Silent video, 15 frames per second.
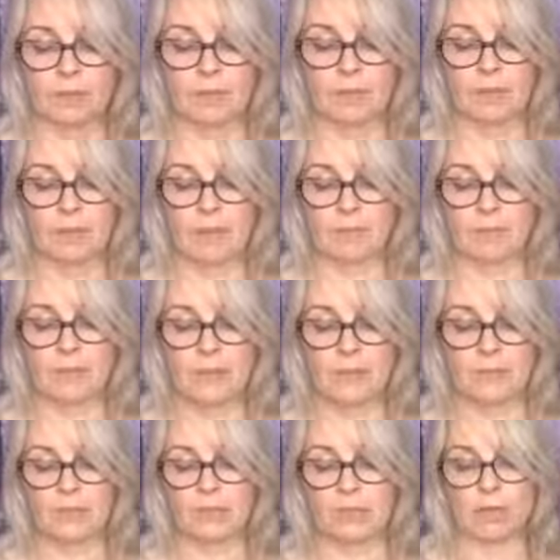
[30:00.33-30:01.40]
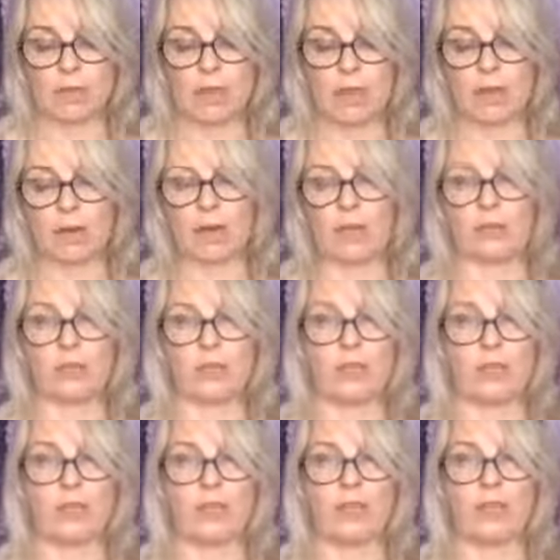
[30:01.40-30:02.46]
This is about moving you out
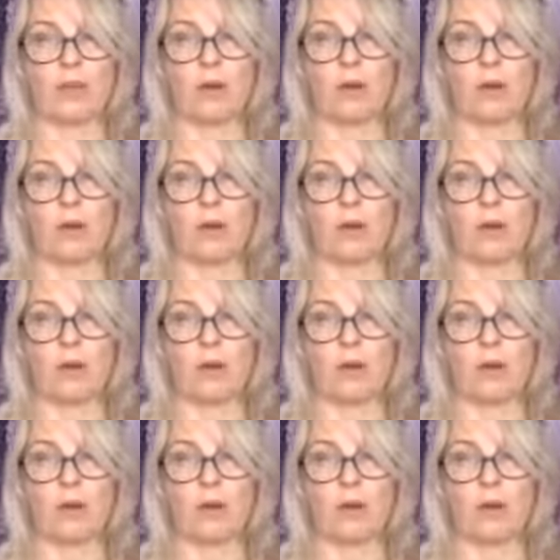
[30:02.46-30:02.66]
of